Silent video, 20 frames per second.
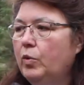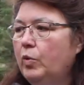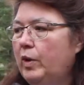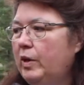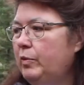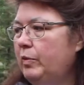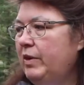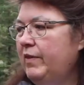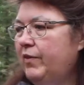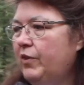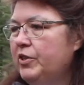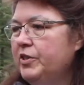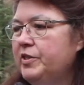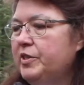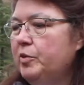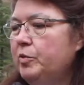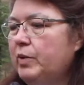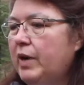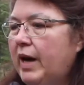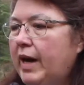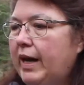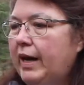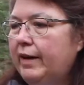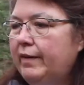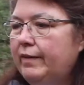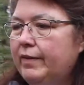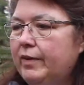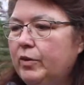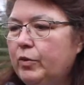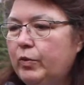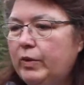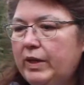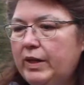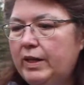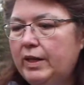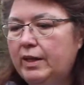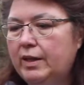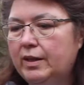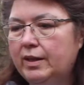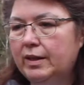when we first arrive,
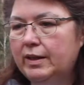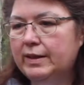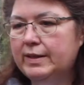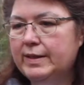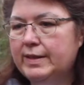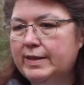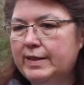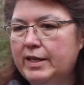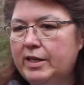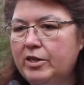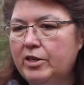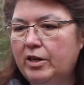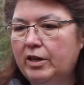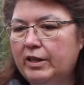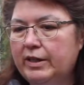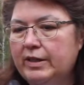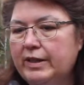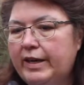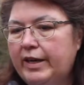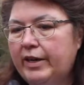we sit in our little